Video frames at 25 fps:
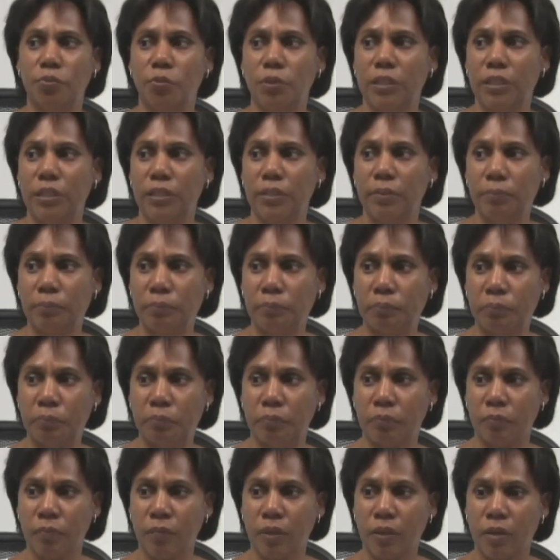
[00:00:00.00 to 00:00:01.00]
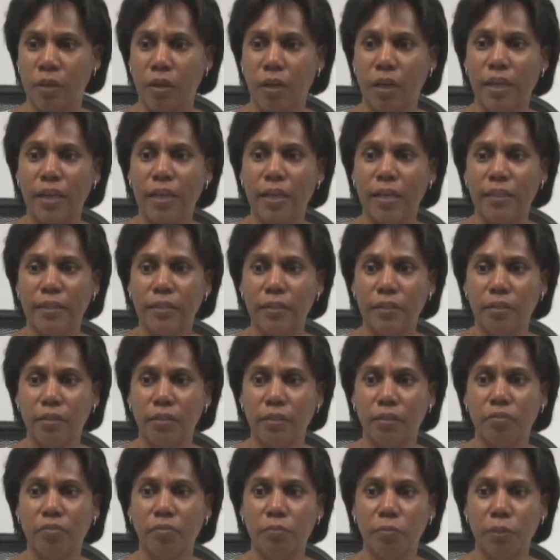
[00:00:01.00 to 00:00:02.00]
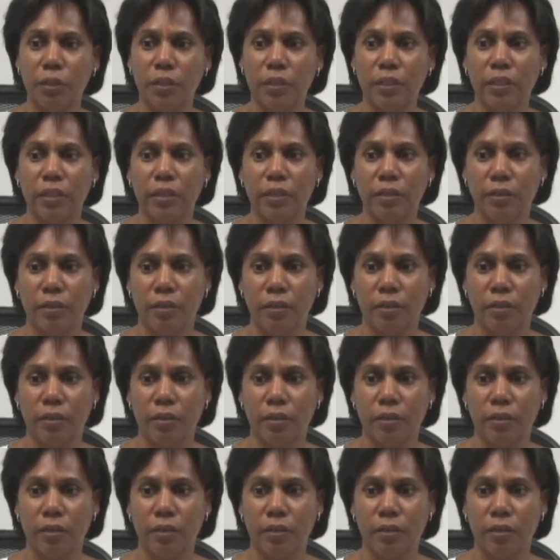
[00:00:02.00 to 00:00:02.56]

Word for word: we collected enough money